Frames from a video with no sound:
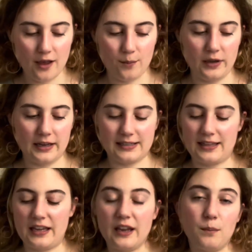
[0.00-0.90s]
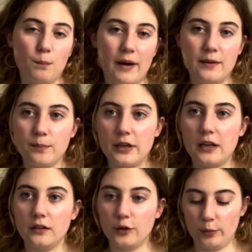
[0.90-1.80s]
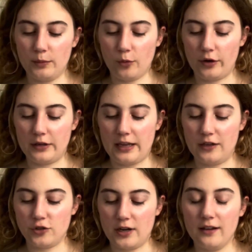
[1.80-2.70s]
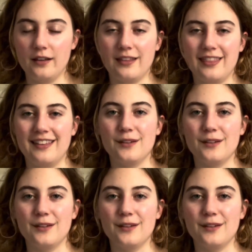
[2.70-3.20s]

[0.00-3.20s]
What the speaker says: because I think it might be a little bit more engaging than the